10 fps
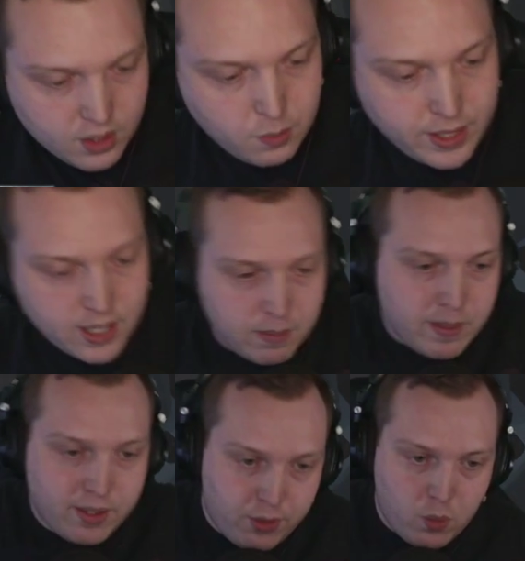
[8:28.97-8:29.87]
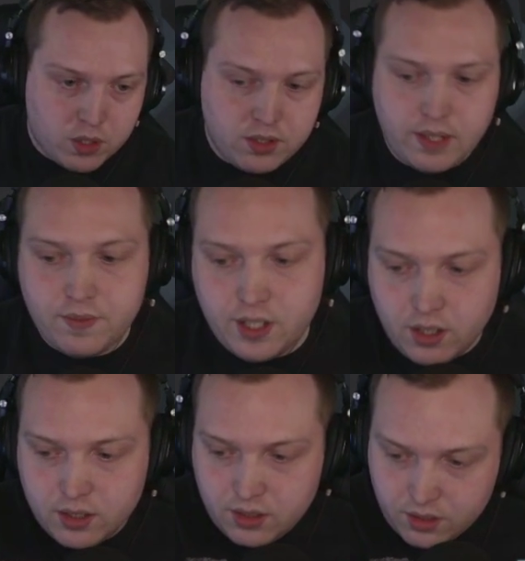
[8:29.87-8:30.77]
Speed's coming back through 170
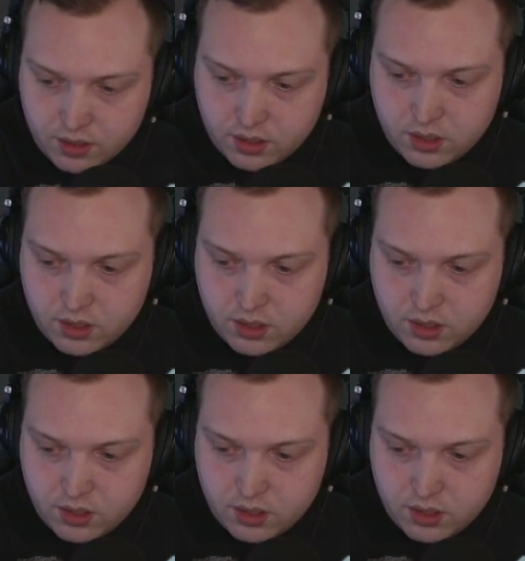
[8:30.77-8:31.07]
knots.